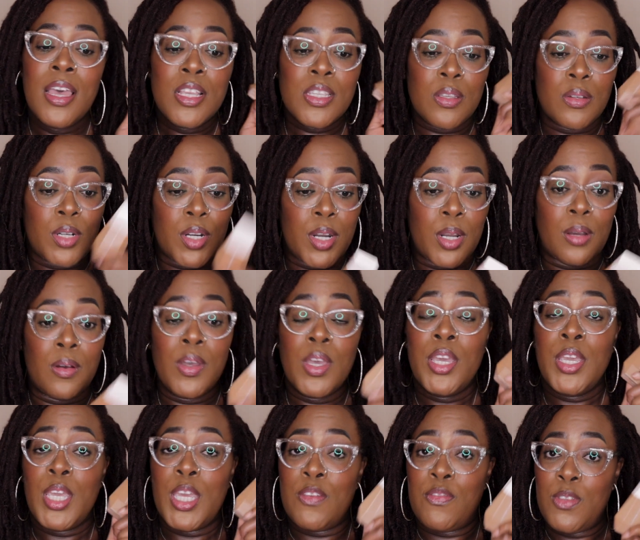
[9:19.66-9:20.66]
So girl,
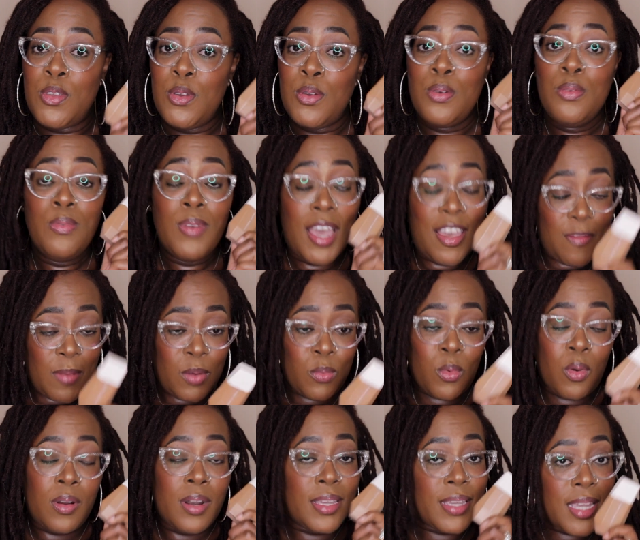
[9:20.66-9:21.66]
if you have
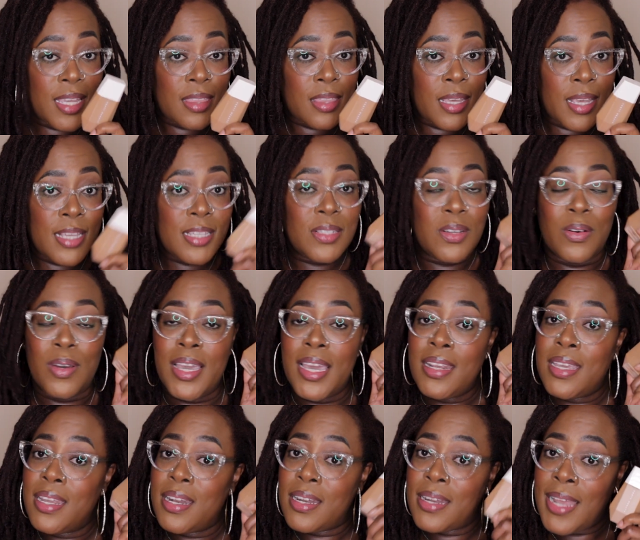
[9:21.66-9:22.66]
been wanting to get this, go ahead
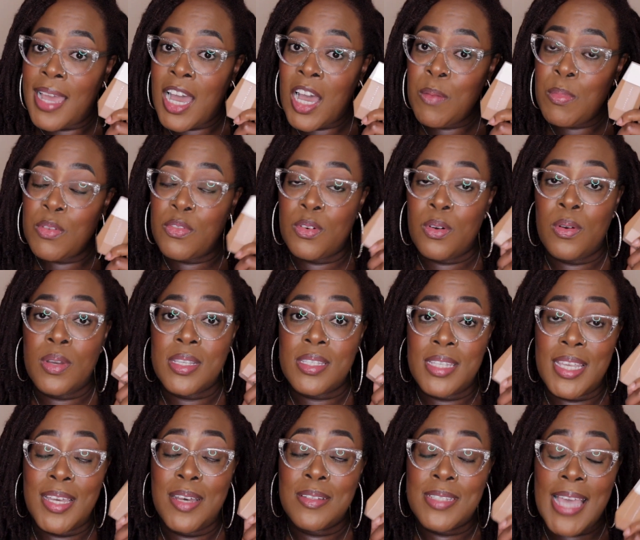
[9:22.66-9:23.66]
and get it now before it
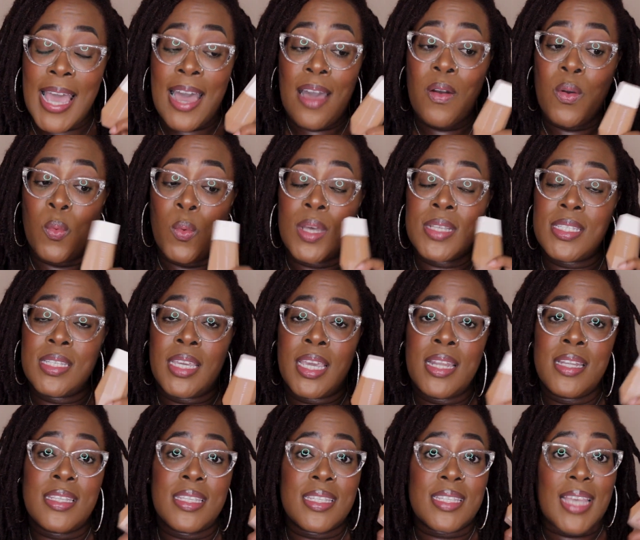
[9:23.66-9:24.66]
sells out. Once
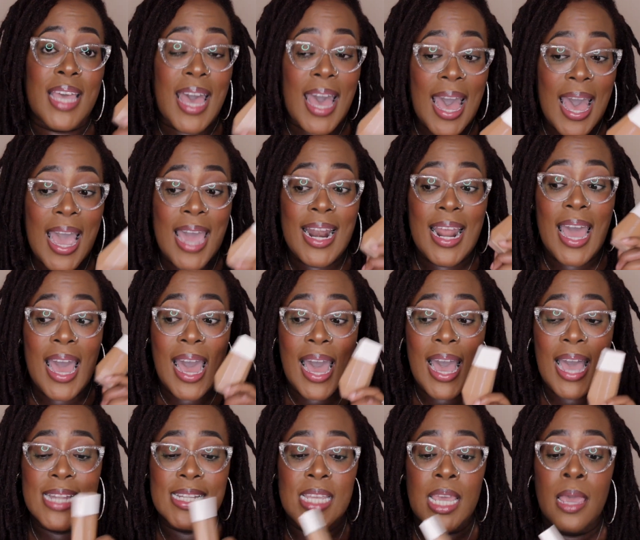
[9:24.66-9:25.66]
again, this is a
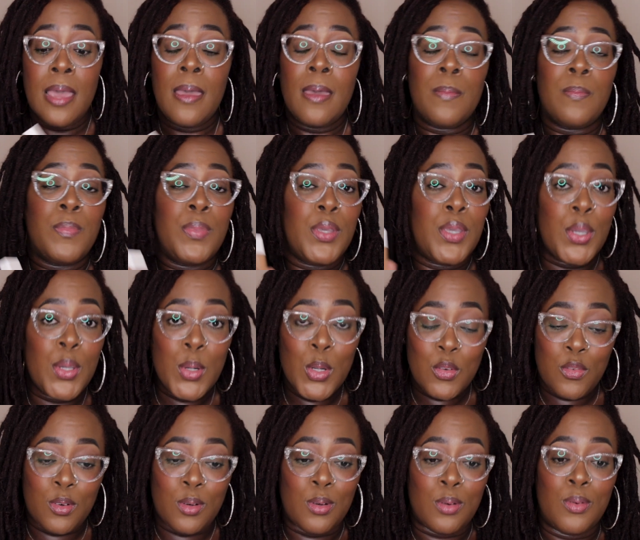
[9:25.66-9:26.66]
hot,
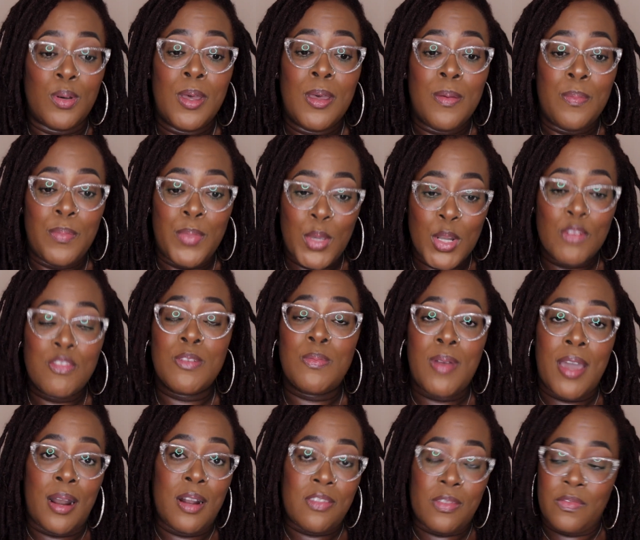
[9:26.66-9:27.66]
beautiful
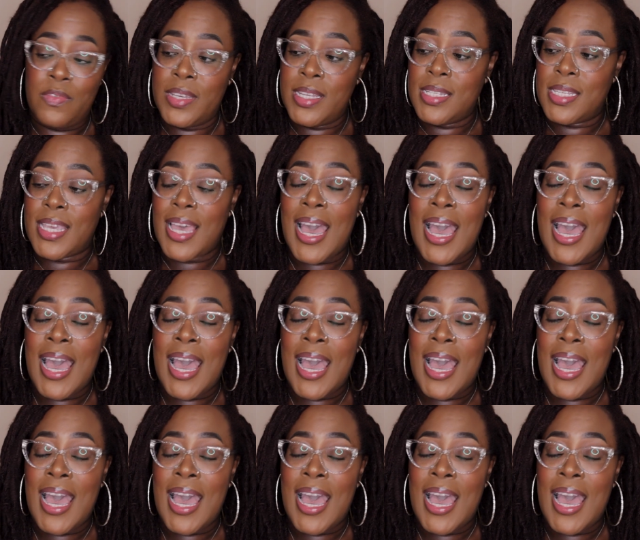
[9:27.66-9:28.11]
product from Fenty.